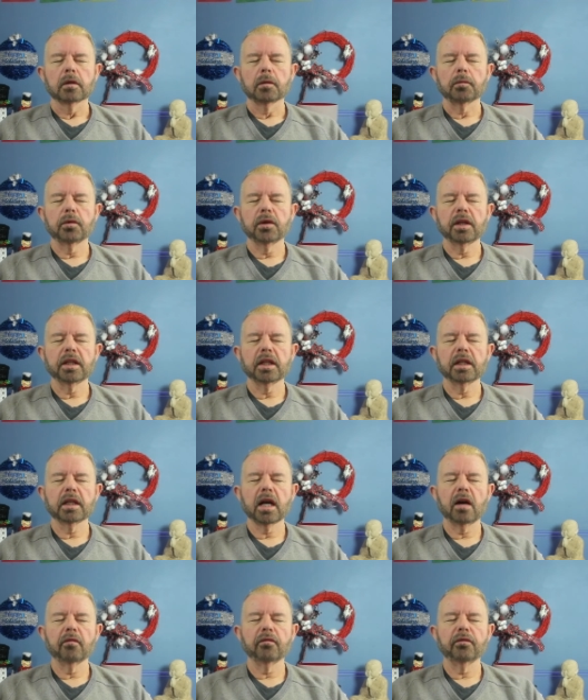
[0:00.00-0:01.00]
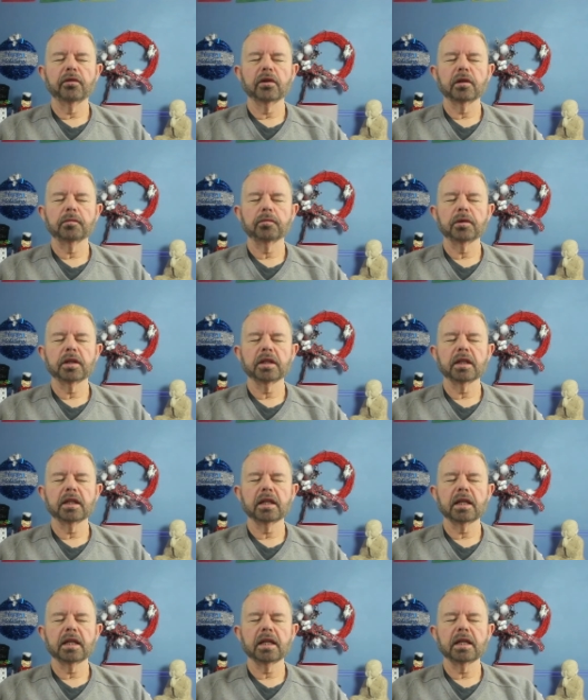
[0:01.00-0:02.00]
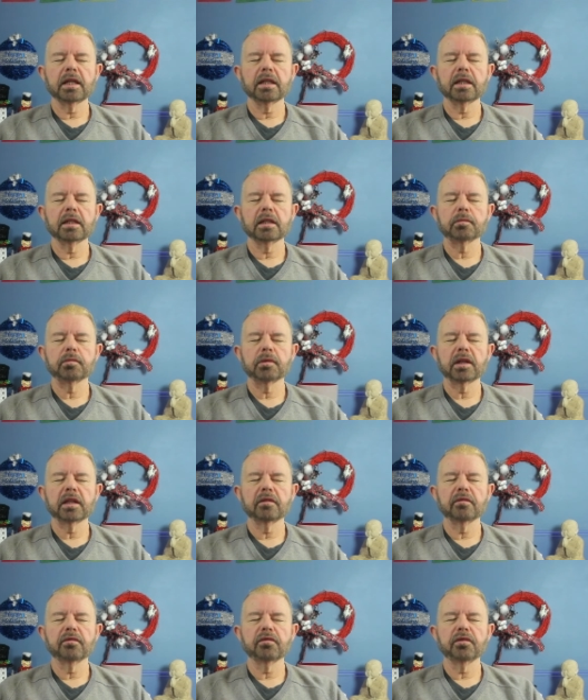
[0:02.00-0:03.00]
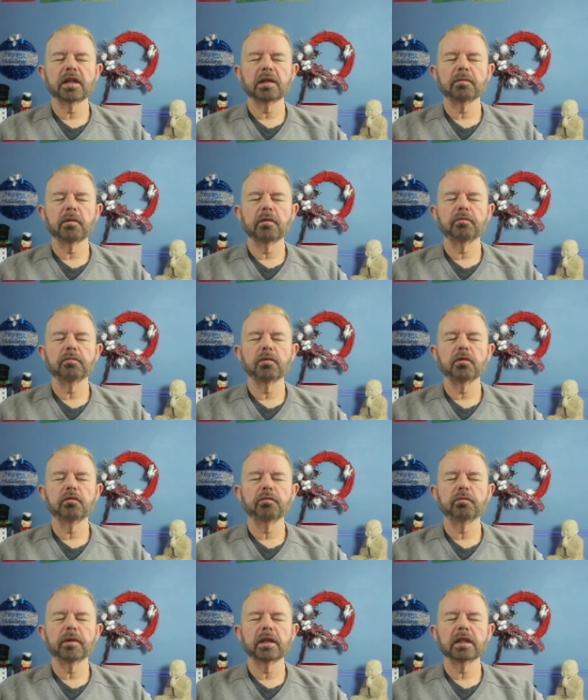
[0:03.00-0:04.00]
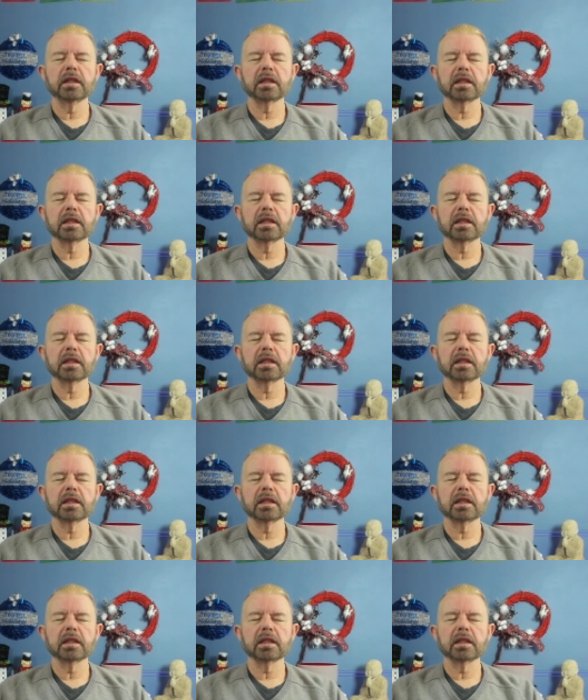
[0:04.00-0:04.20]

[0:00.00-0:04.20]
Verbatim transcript: Breathe in comfort, breathe in ease, breathe in freedom of movement.